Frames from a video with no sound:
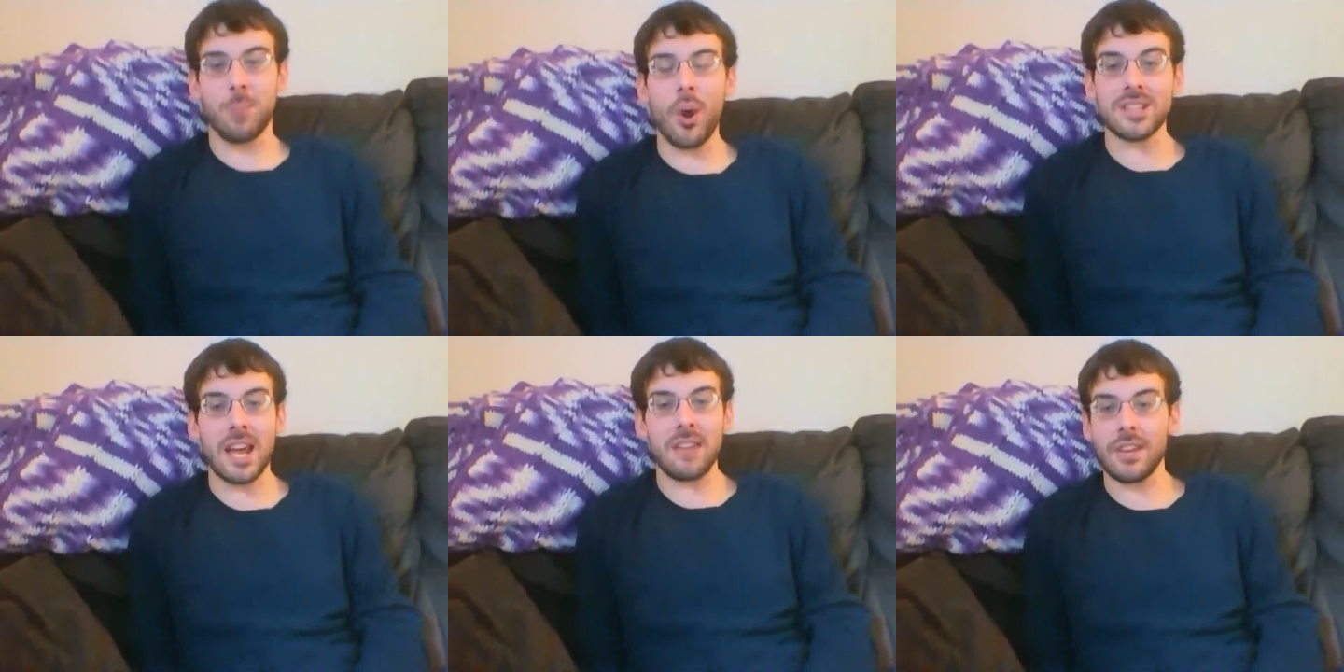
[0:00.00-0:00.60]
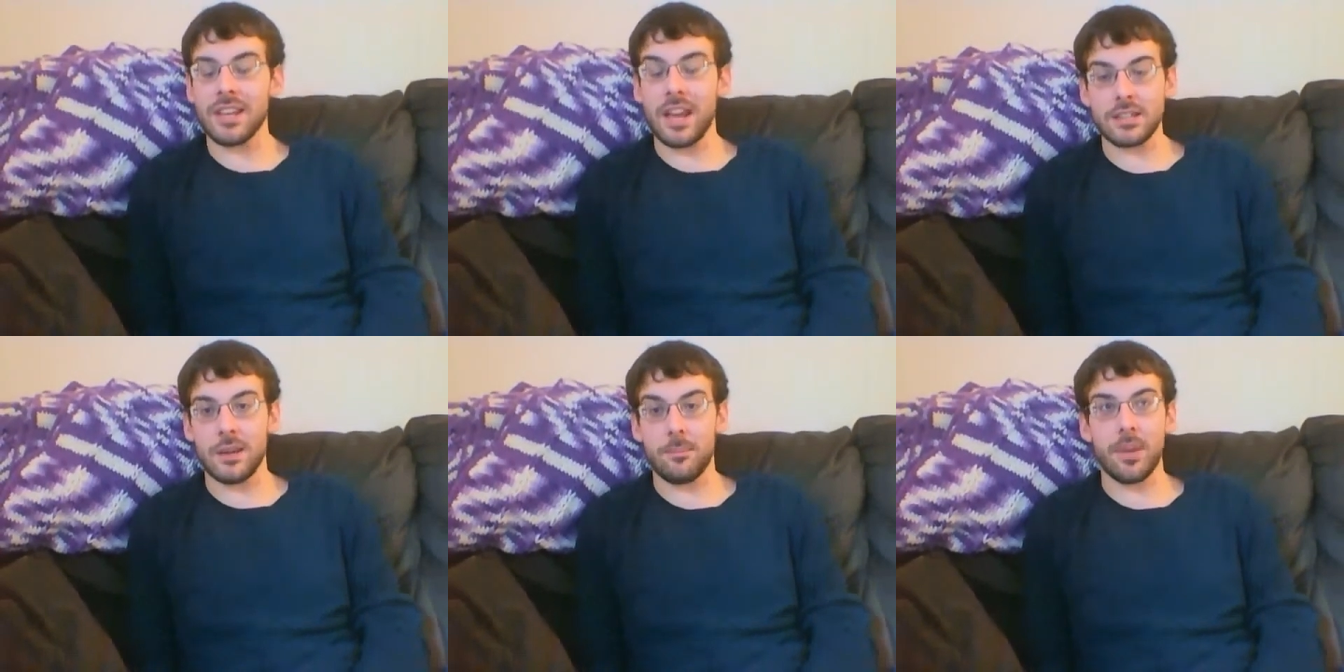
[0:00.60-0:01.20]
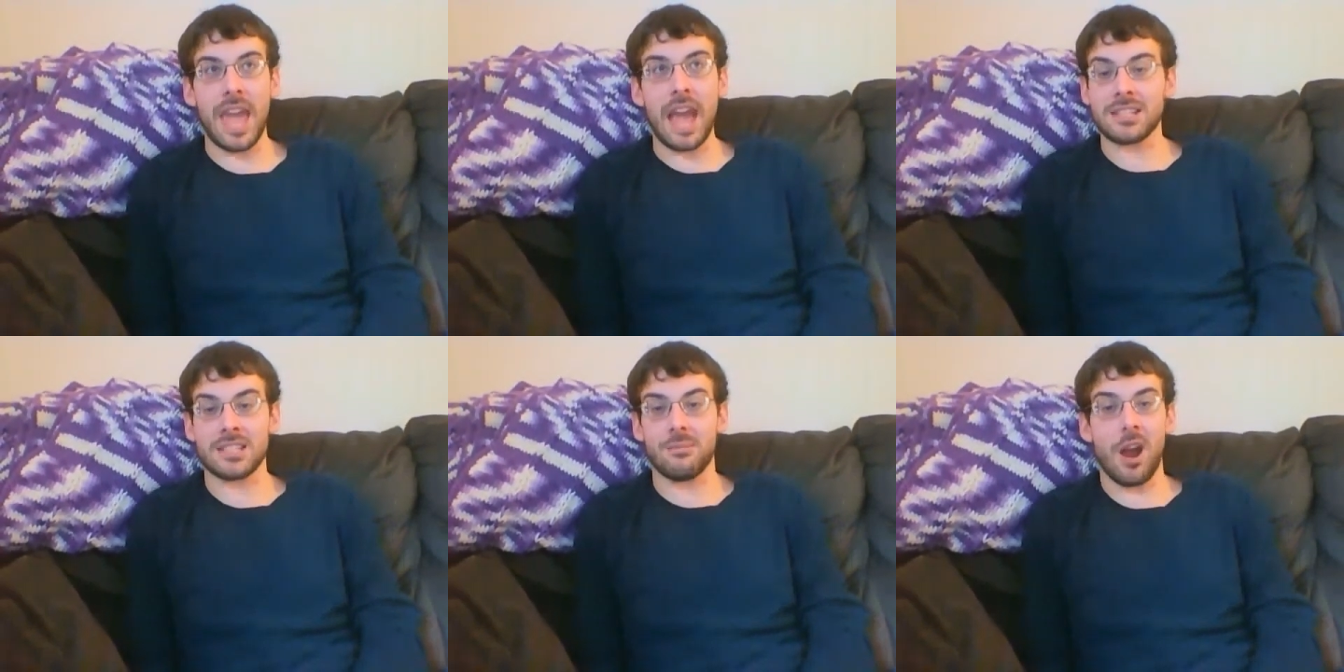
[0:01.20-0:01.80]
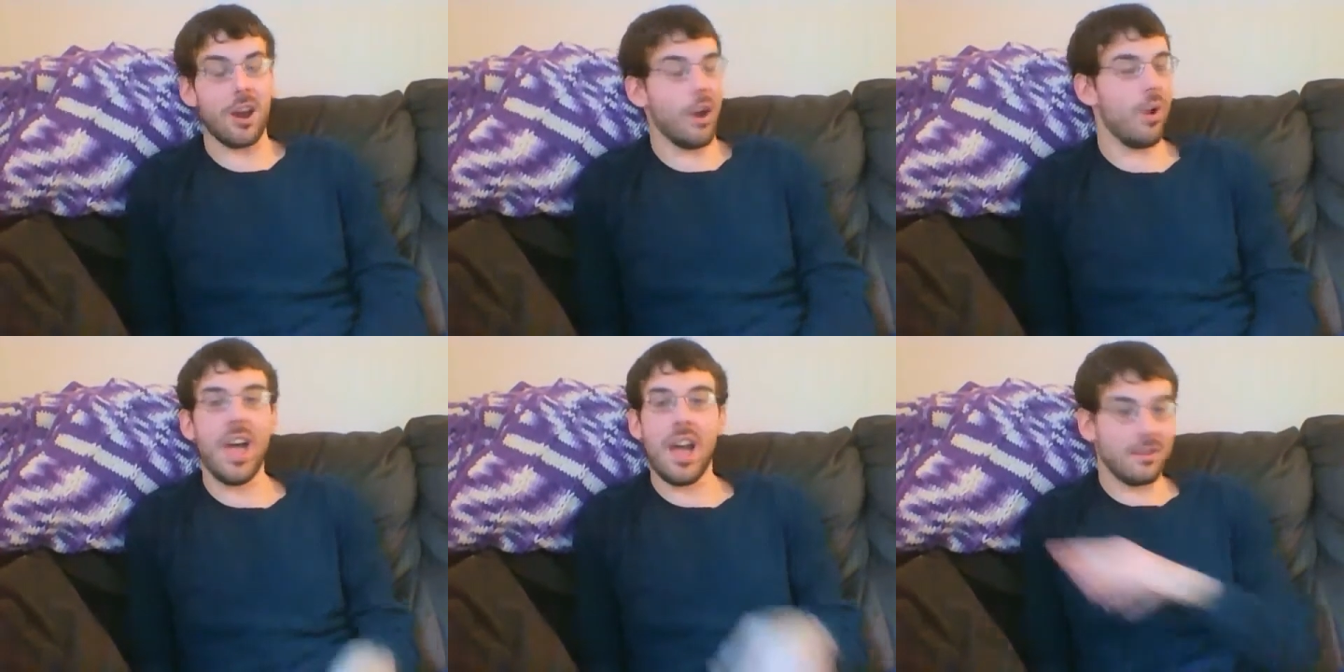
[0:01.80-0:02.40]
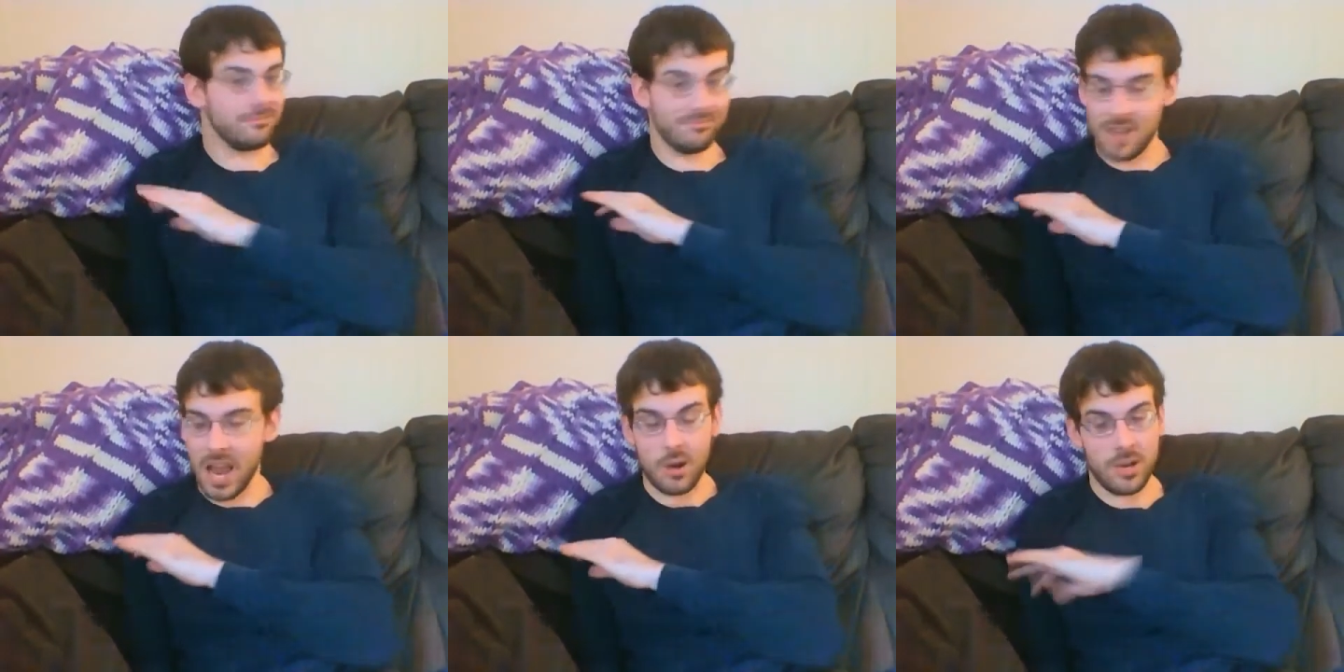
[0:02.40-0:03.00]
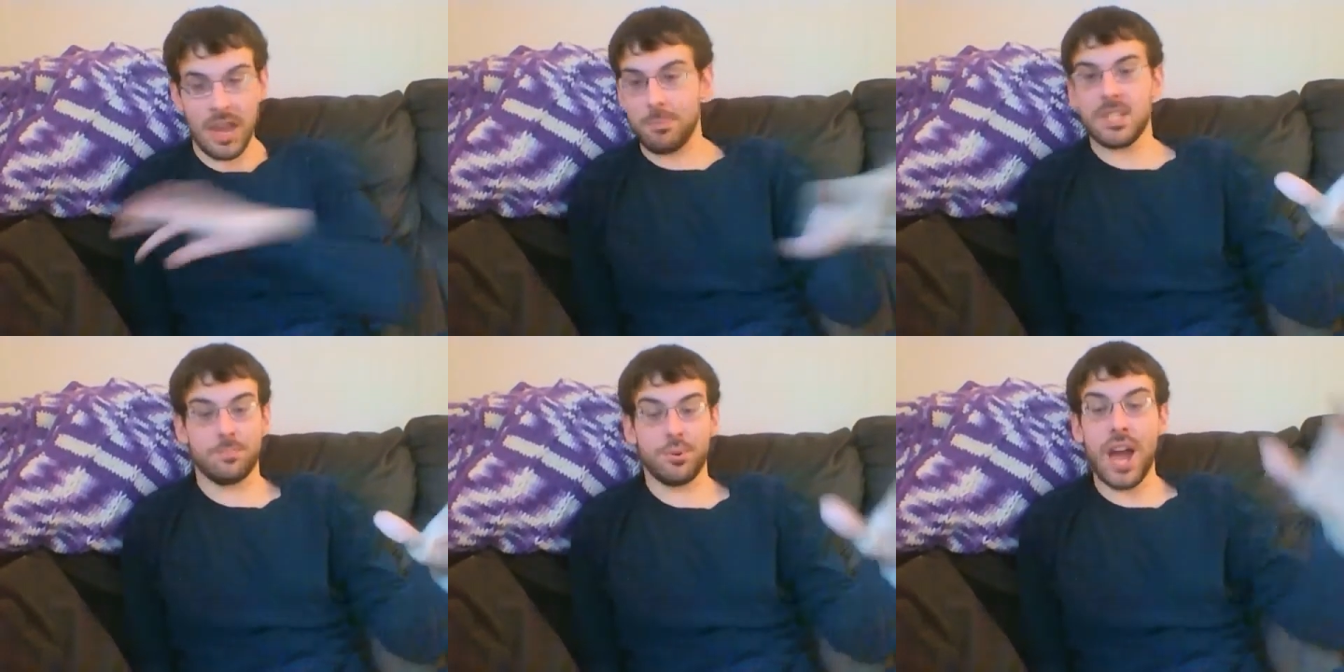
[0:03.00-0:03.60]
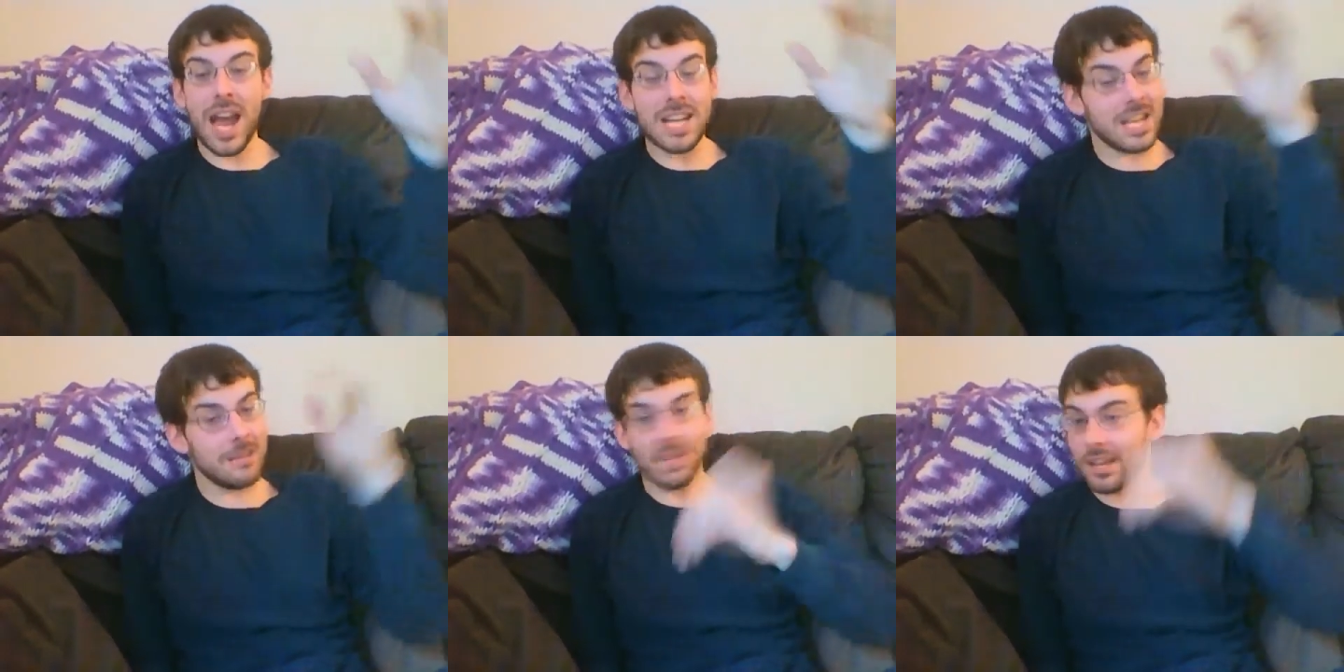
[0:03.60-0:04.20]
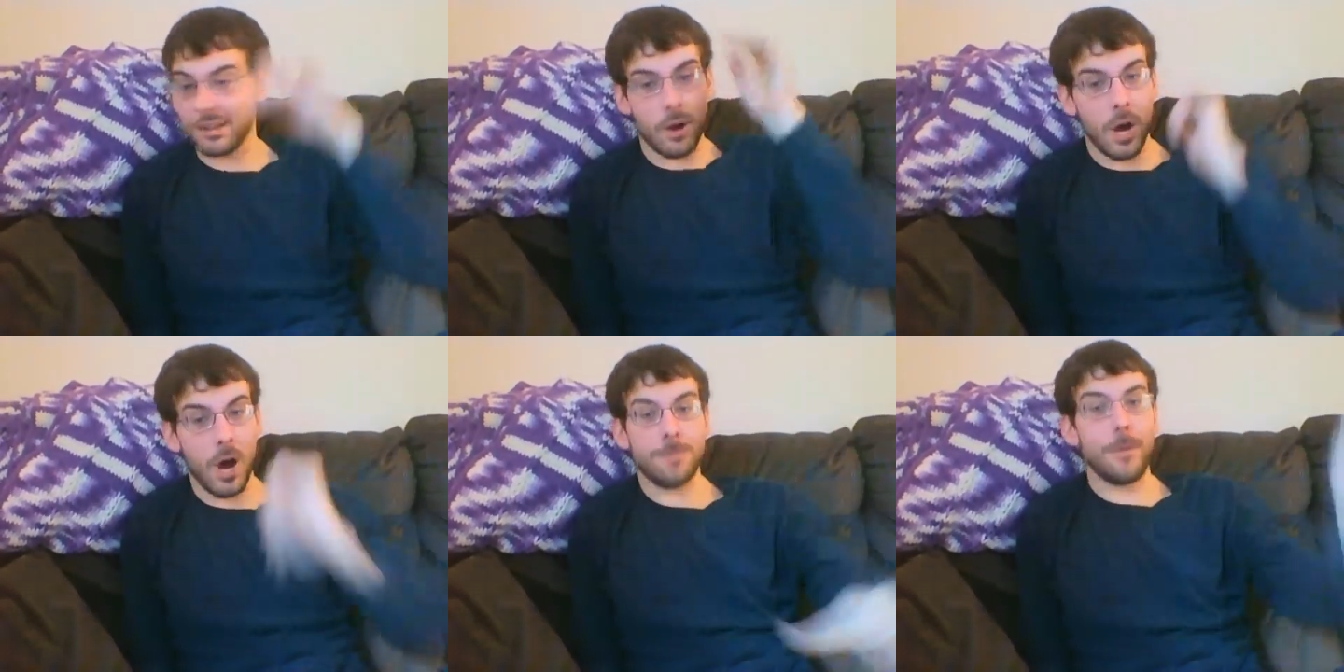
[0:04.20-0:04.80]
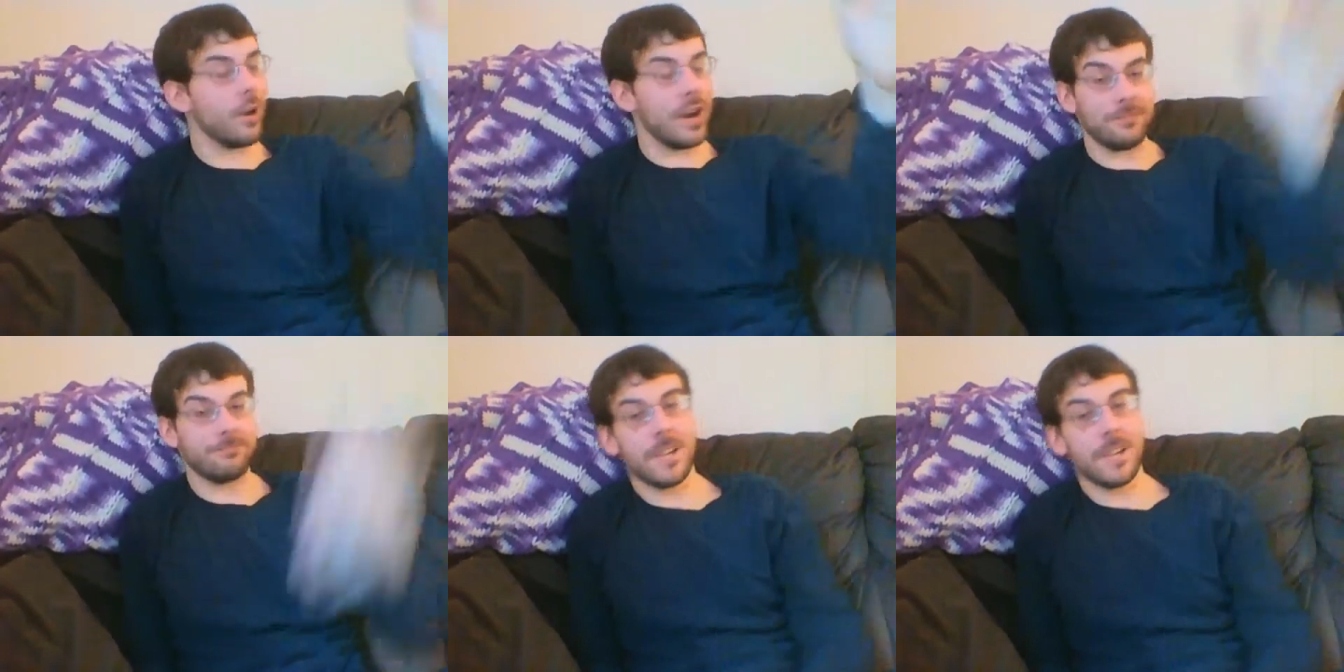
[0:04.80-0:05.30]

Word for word: Poison Ivy cast tomorrow, I would not be surprised. I'd be like all for it.